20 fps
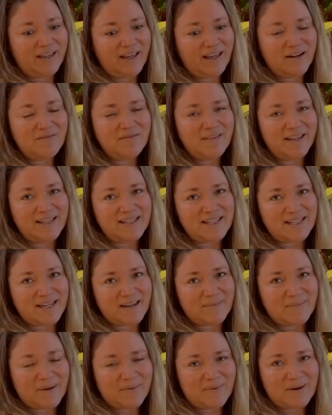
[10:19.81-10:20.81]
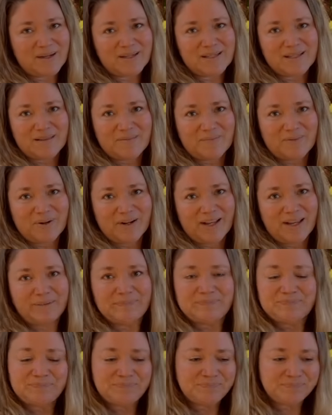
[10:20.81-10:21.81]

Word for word: I don't like to take my walks in the morning,